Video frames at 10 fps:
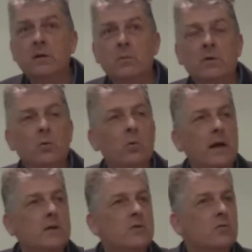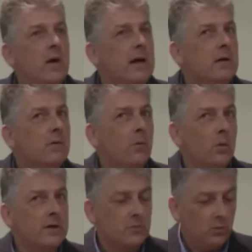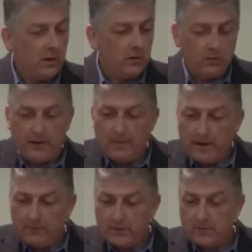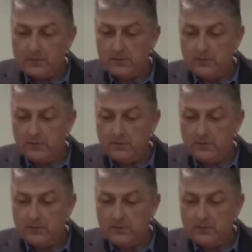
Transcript: with all that strain of all this work on their marriage.